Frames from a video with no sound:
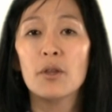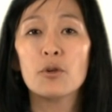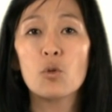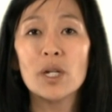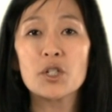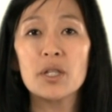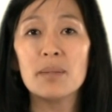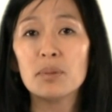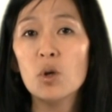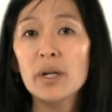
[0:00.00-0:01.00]
through which the
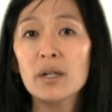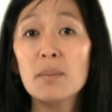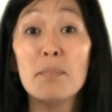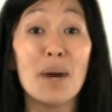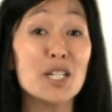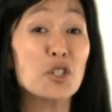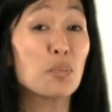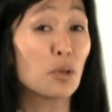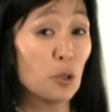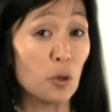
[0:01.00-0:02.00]
employer
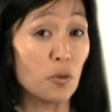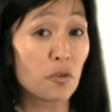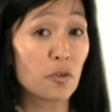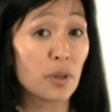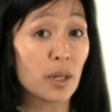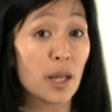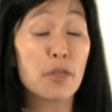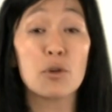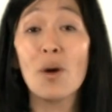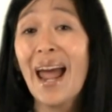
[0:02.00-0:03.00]
must prove
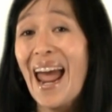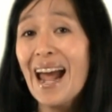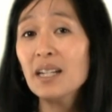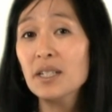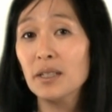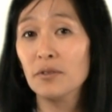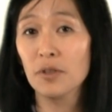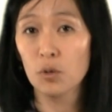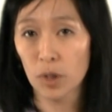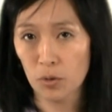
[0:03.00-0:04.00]
through
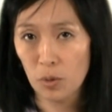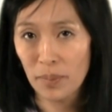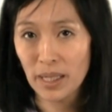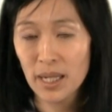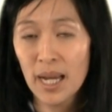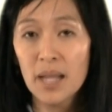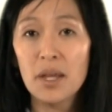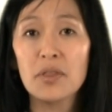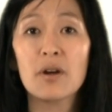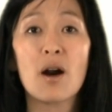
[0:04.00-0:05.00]
active recruitment
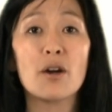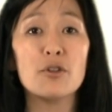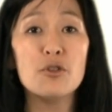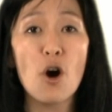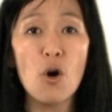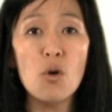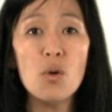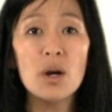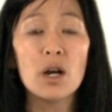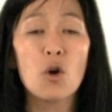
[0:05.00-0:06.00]
that there are
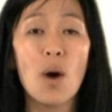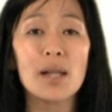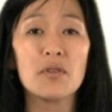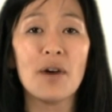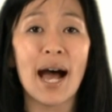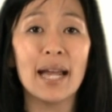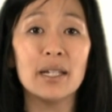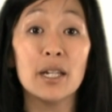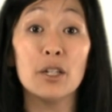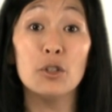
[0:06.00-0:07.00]
no
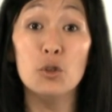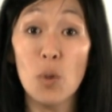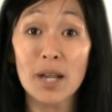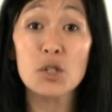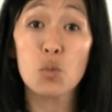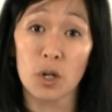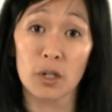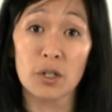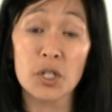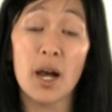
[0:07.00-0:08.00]
qualified U.S.
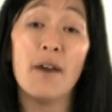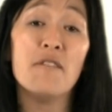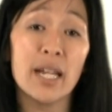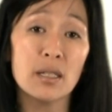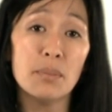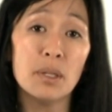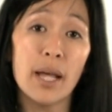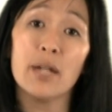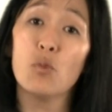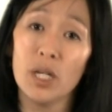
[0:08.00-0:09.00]
workers
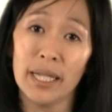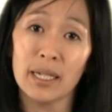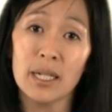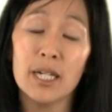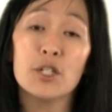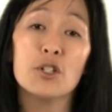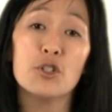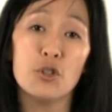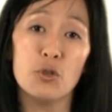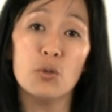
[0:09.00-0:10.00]
available and willing to
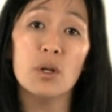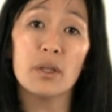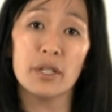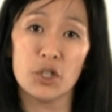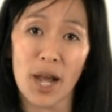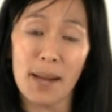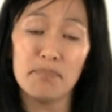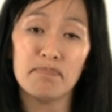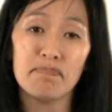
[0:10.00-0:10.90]
do the job.